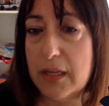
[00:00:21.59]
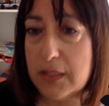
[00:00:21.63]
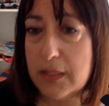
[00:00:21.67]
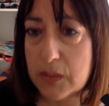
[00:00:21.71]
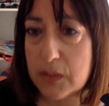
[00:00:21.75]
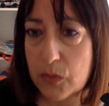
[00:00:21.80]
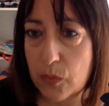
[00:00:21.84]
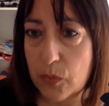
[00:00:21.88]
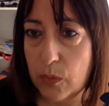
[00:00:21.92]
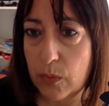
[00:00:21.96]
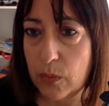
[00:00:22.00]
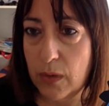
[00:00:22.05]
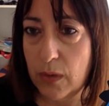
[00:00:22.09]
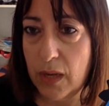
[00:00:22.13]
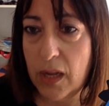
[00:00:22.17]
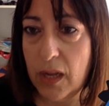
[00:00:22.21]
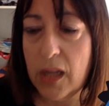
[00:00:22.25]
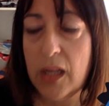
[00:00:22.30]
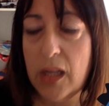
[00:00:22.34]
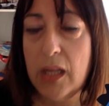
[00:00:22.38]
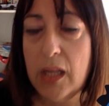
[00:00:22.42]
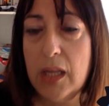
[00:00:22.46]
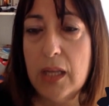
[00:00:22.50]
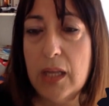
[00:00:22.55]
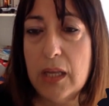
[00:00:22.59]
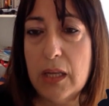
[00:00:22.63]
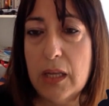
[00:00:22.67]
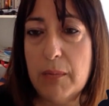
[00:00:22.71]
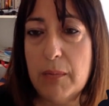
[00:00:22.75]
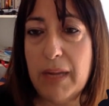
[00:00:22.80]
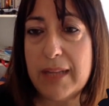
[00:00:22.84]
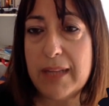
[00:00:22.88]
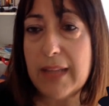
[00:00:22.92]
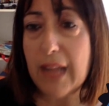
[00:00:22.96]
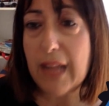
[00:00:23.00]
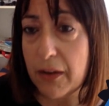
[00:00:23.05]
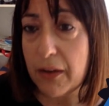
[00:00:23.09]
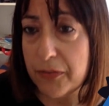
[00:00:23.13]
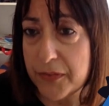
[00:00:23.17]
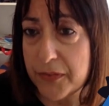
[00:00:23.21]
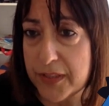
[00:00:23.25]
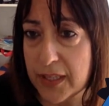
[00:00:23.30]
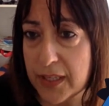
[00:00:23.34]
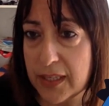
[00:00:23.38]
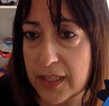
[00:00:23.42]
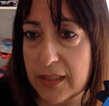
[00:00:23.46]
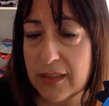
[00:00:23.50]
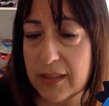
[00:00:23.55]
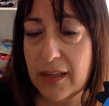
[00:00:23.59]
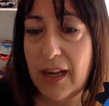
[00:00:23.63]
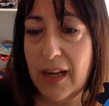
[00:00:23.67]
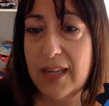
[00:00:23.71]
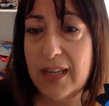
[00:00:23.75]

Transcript: high school, but after